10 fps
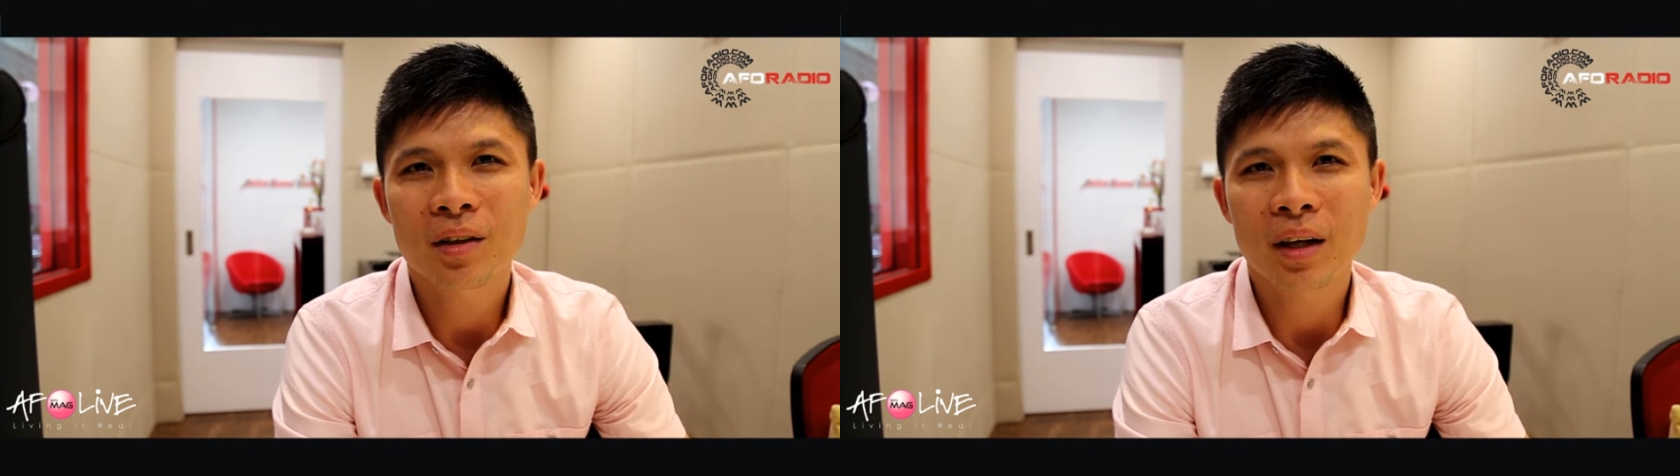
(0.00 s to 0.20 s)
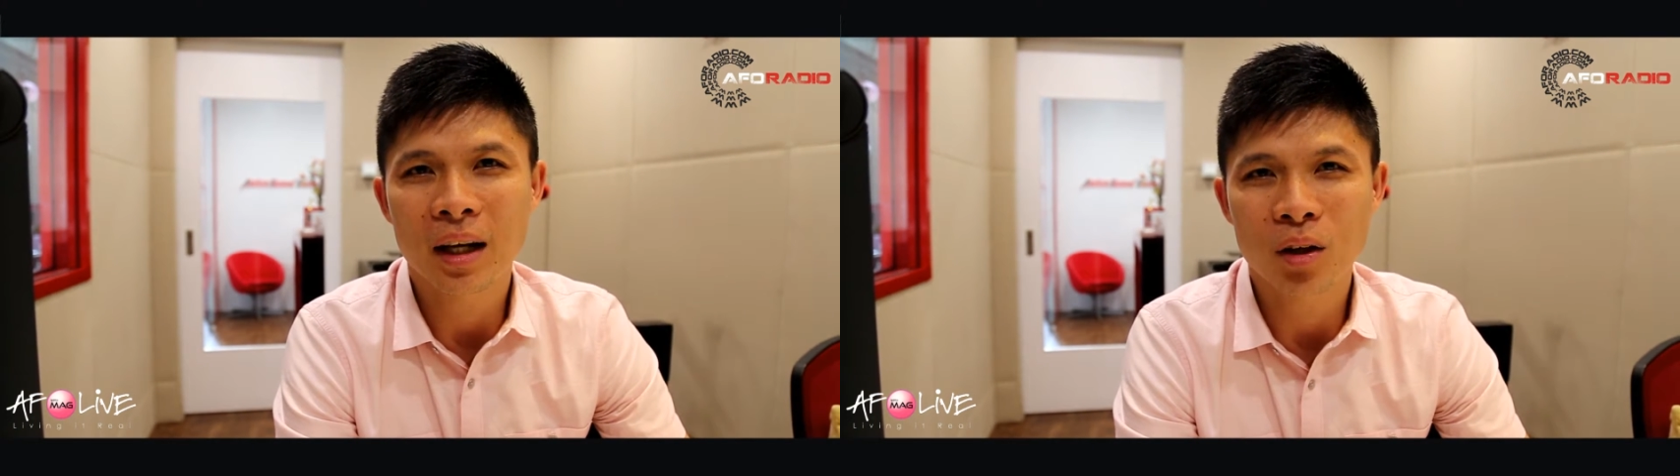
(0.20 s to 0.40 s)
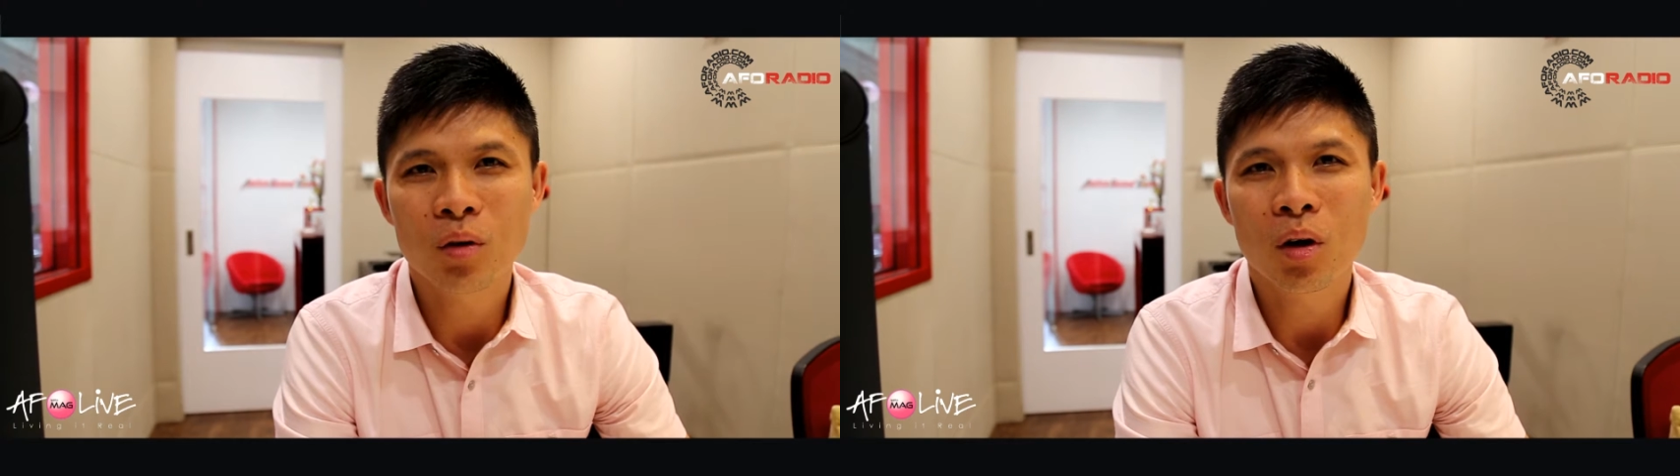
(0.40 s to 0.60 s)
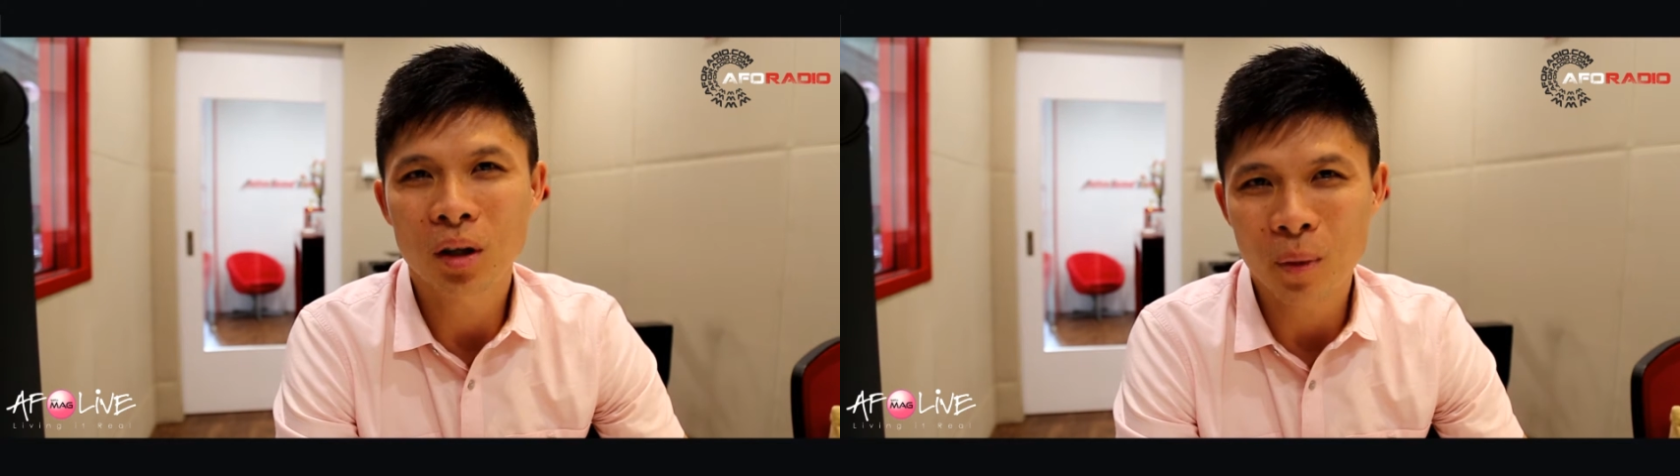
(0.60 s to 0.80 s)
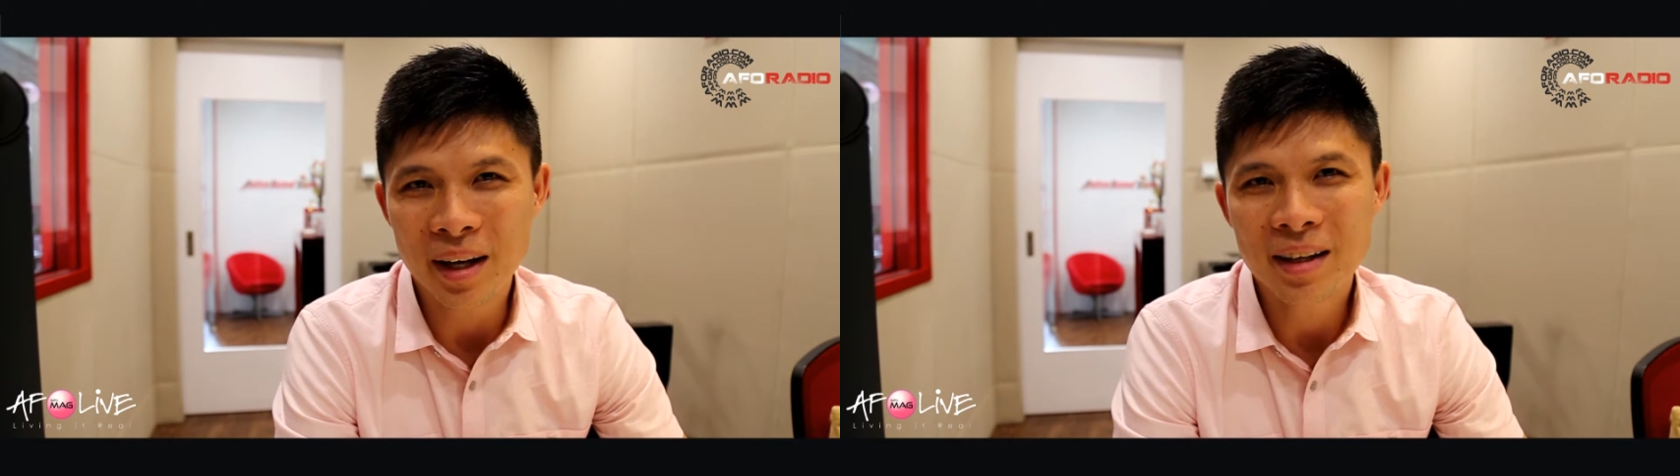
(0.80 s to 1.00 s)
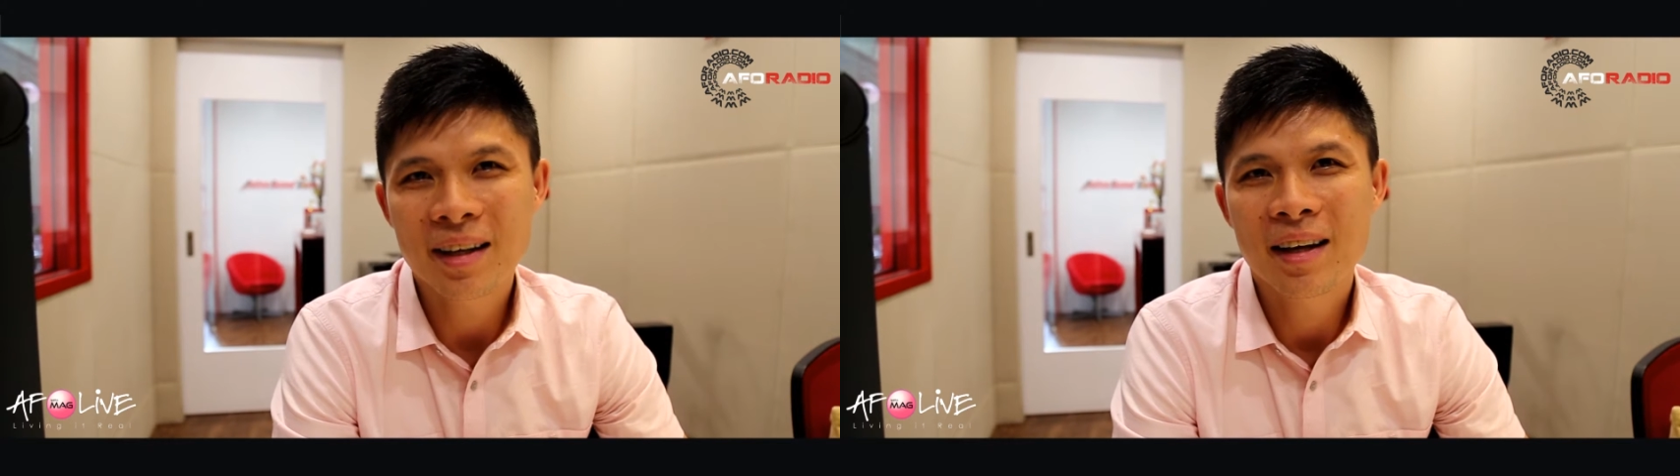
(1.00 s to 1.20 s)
we can go all the way.